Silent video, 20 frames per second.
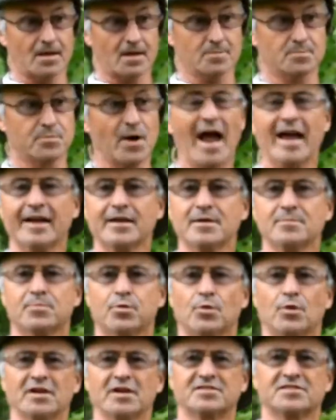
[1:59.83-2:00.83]
bragging
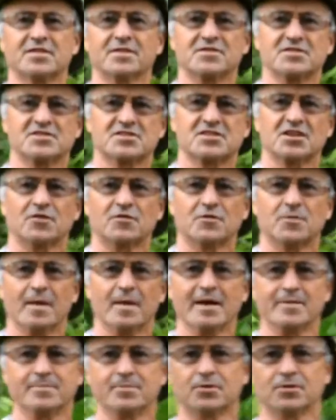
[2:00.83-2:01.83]
points of the silver
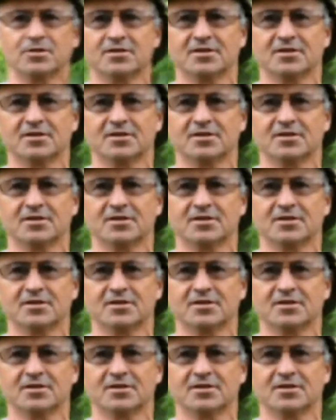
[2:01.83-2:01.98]
maple